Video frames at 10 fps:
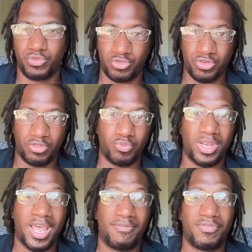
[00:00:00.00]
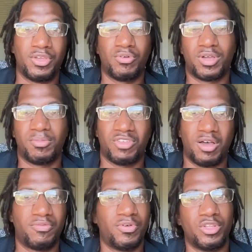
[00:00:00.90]
because when that video comes
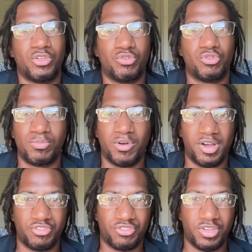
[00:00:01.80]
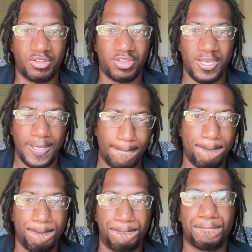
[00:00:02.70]
out for the YouTube watchers out there,
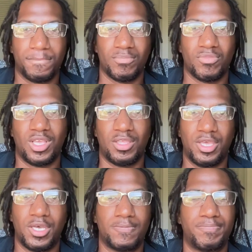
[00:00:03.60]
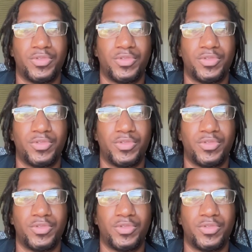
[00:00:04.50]
yeah.